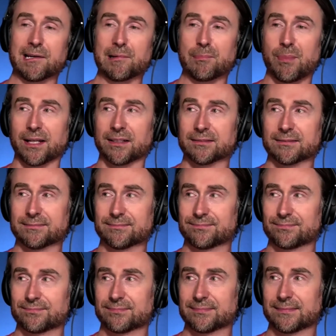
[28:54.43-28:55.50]
But
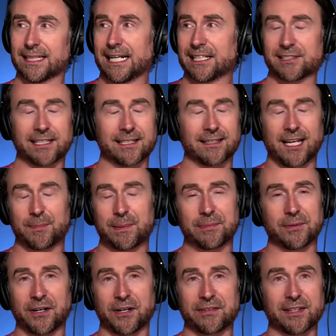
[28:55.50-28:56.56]
I just think a lot of
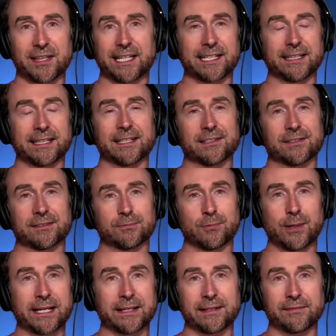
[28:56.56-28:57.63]
people aren't even thinking this
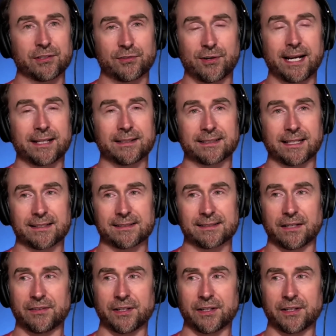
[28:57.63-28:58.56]
way and even trying this kind of stuff.